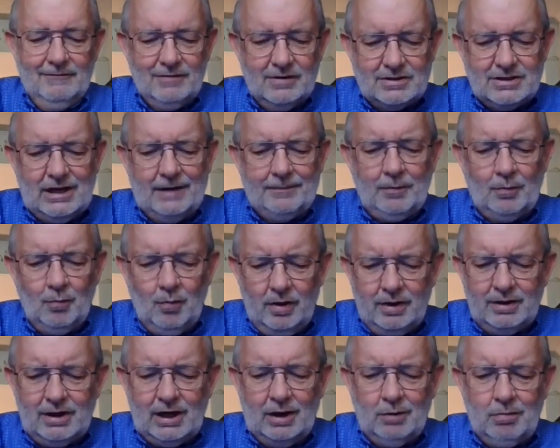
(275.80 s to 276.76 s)
For example,
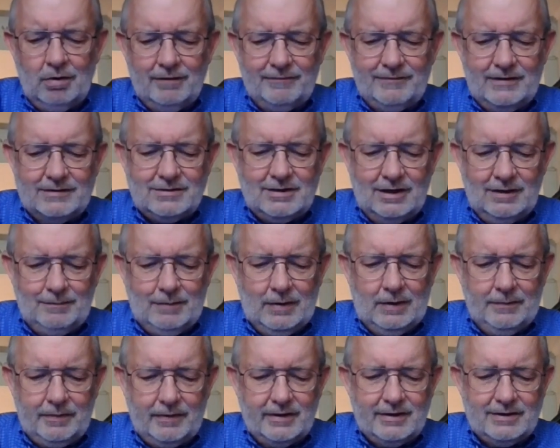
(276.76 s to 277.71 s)
one day while visiting
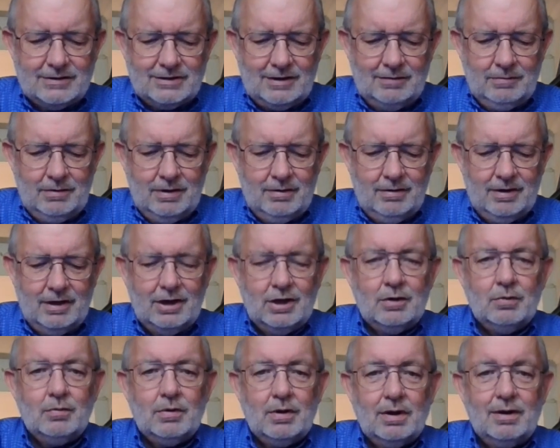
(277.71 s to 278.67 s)
people in his community
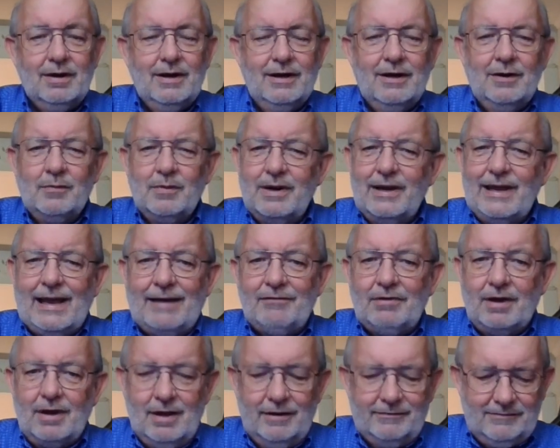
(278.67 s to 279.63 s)
who were really
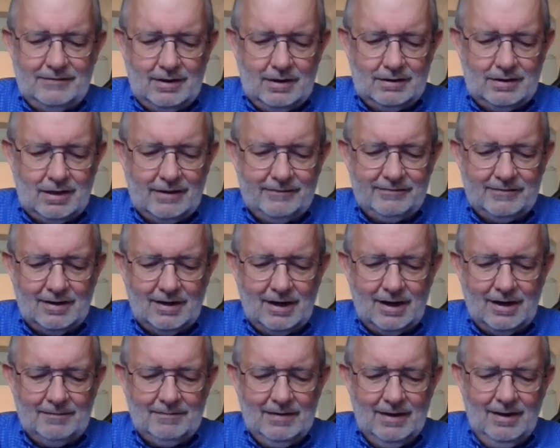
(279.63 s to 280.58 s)
having a tough
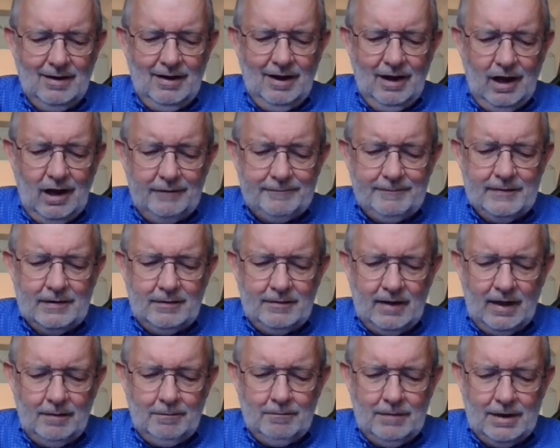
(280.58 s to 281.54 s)
time,
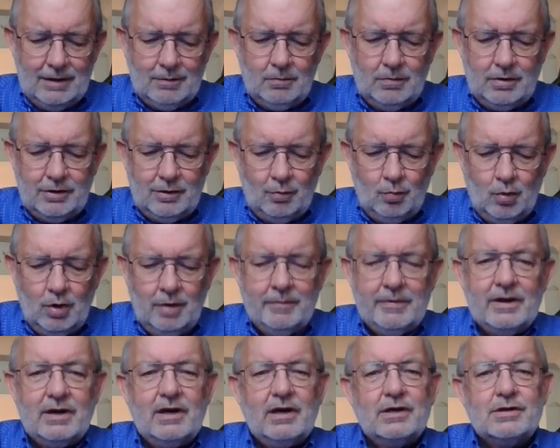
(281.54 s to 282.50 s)
Hoffman met with a
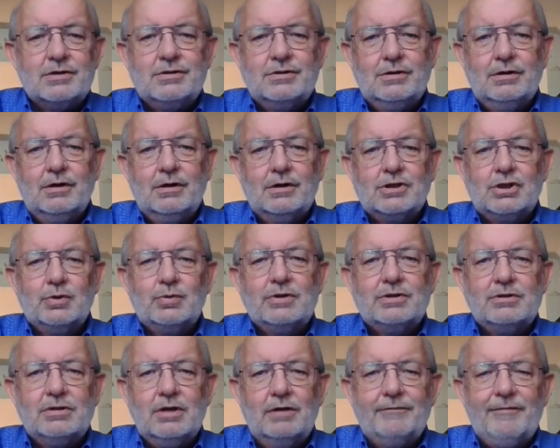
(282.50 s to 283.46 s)
woman in his church who
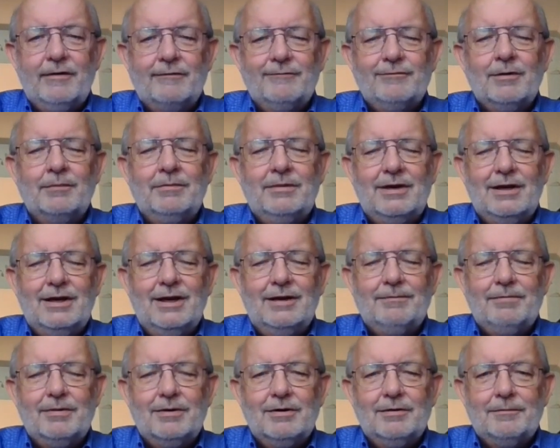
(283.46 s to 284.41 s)
was suffering from
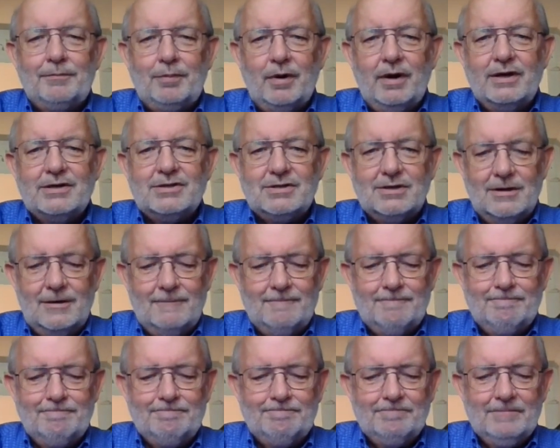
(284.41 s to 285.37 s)
deep
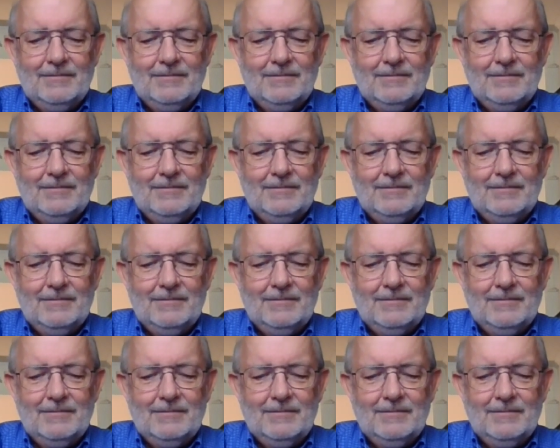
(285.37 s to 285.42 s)
depression.